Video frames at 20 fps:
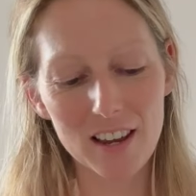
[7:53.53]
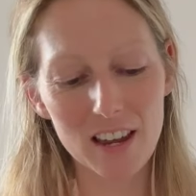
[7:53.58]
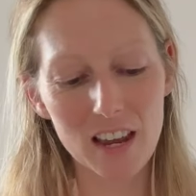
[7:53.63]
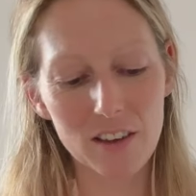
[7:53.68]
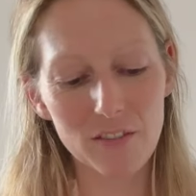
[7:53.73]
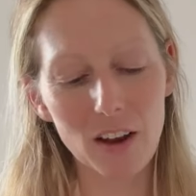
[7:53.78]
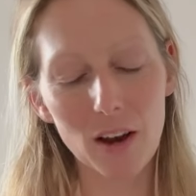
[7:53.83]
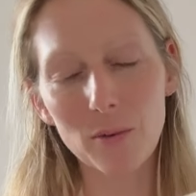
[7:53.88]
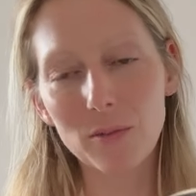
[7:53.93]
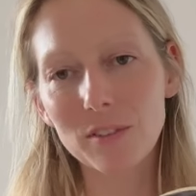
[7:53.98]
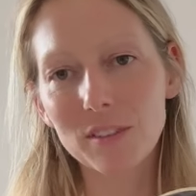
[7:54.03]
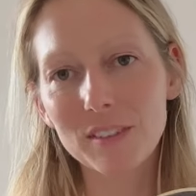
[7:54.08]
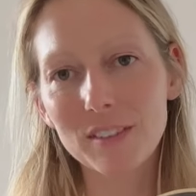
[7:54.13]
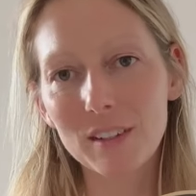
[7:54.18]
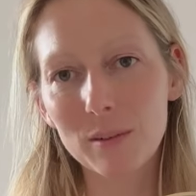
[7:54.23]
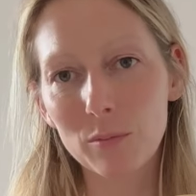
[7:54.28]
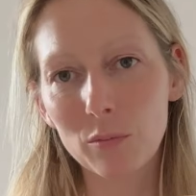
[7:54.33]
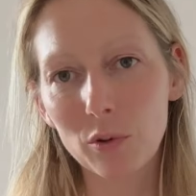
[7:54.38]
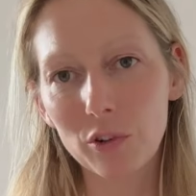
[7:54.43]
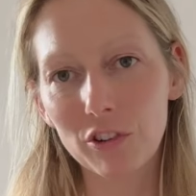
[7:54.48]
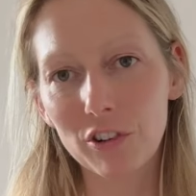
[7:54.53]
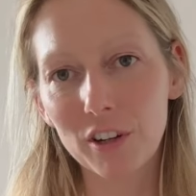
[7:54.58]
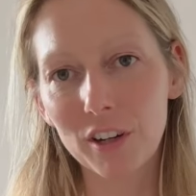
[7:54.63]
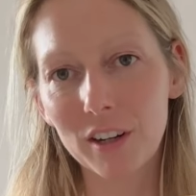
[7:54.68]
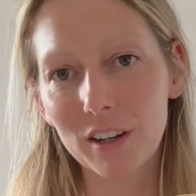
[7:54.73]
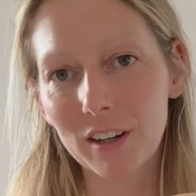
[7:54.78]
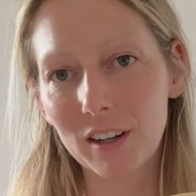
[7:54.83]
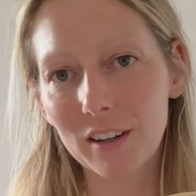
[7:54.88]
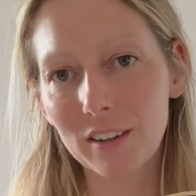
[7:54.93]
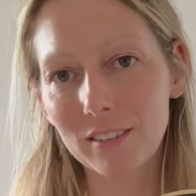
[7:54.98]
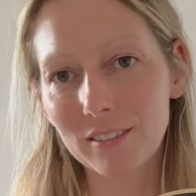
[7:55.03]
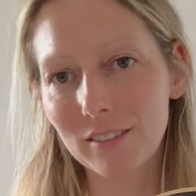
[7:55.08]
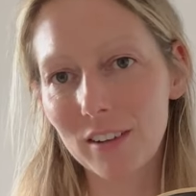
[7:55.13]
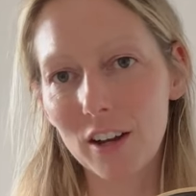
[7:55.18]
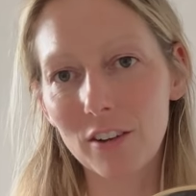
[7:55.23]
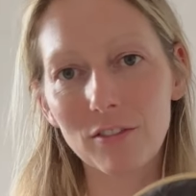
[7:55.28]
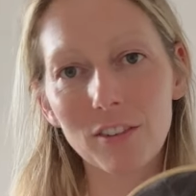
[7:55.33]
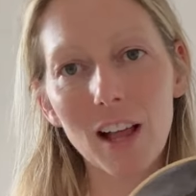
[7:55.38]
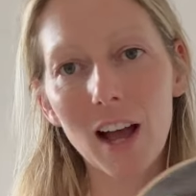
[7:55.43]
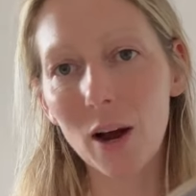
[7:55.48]
If I was embroidering
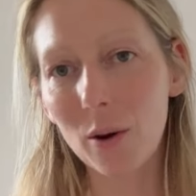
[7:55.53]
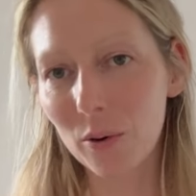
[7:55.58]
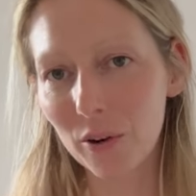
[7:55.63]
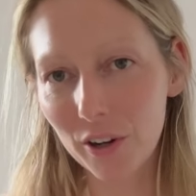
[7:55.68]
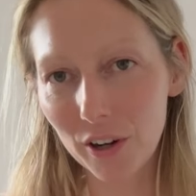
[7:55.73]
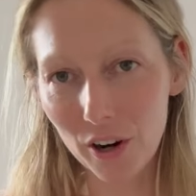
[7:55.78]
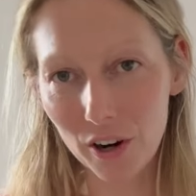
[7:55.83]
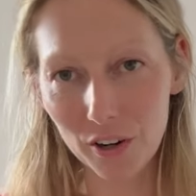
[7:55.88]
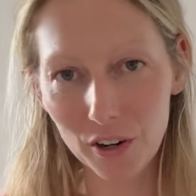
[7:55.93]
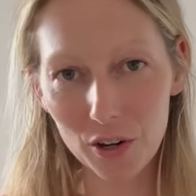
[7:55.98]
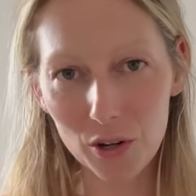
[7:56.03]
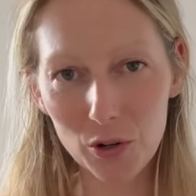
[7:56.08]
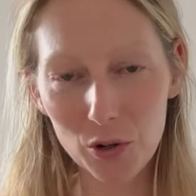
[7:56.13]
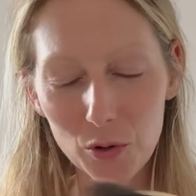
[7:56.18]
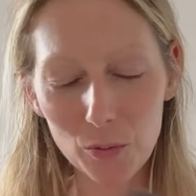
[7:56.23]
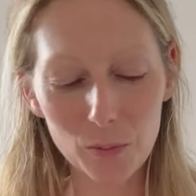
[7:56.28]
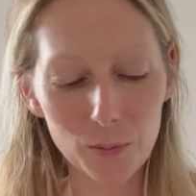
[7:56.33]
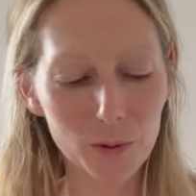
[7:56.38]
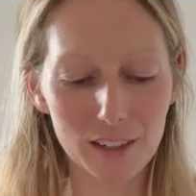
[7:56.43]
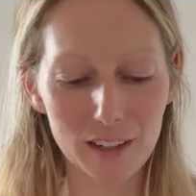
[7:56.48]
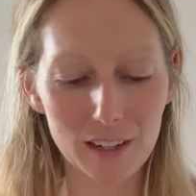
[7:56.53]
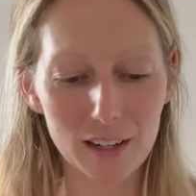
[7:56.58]
a flower on a hoop,